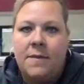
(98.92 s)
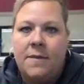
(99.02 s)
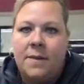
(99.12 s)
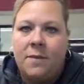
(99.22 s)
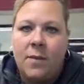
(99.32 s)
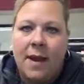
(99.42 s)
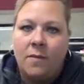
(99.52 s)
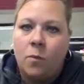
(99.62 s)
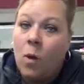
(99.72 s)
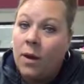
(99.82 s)
Even if you
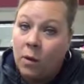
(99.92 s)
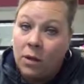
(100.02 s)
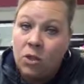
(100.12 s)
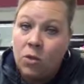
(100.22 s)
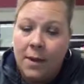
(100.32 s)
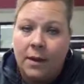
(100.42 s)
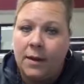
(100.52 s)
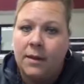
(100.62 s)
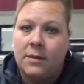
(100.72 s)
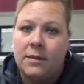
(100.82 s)
have one or two
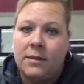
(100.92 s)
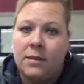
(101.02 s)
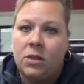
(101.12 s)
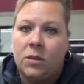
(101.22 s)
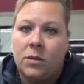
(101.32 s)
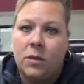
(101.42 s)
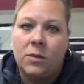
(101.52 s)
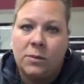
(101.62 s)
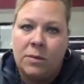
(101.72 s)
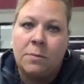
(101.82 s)
parents,
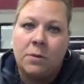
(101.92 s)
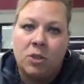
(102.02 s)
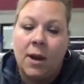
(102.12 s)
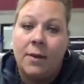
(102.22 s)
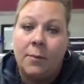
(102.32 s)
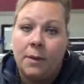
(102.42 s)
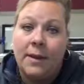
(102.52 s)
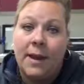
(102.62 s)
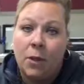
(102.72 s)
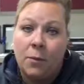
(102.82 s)
those people try to
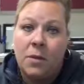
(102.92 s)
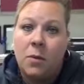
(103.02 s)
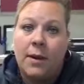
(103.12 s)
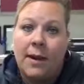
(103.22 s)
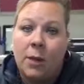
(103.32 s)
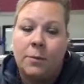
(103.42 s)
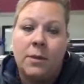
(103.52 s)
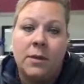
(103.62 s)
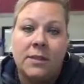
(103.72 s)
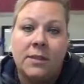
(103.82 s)
really help you and help
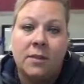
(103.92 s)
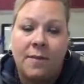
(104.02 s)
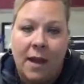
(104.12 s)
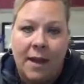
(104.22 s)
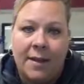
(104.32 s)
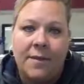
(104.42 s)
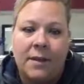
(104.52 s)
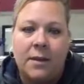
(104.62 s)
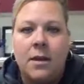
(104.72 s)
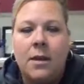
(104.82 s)
you to survive
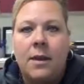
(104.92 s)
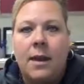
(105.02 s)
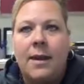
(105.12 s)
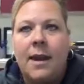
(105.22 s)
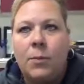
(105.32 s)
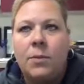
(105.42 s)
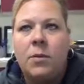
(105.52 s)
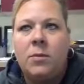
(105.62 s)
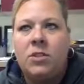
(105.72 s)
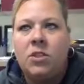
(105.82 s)
and, and help
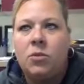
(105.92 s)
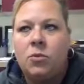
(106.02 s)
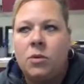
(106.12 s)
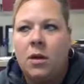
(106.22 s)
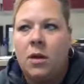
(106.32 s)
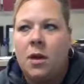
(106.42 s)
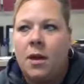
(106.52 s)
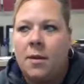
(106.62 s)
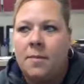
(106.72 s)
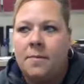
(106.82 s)
you to
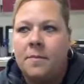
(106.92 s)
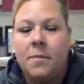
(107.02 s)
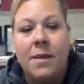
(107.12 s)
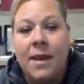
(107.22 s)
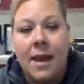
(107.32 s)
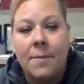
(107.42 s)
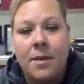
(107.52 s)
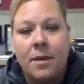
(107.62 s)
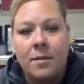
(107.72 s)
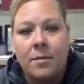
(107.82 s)
um, be
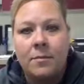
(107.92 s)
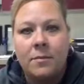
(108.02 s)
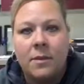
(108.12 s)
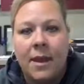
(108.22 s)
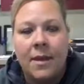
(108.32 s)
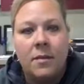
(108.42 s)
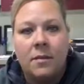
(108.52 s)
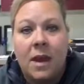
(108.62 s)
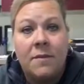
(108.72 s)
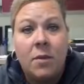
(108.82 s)
happy. Okay, a
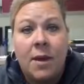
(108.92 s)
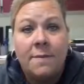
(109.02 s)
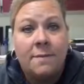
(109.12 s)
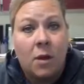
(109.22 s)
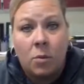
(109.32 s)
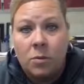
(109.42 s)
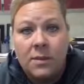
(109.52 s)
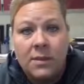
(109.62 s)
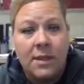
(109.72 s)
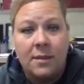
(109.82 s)
lot of you have
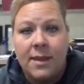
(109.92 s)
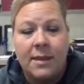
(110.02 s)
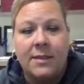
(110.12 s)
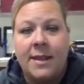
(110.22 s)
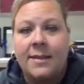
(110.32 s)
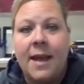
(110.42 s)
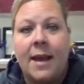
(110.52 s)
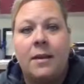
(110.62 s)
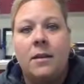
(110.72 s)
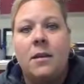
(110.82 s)
phones and things like
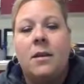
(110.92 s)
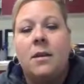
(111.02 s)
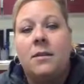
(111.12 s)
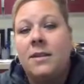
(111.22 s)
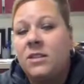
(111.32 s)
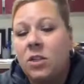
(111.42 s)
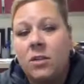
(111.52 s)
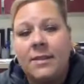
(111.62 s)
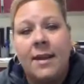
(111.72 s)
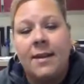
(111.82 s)
that. These
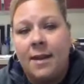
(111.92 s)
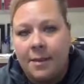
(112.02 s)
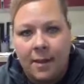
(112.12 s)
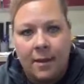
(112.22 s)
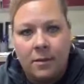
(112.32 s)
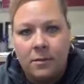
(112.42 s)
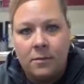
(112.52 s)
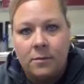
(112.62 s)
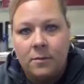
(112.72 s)
girls had nothing.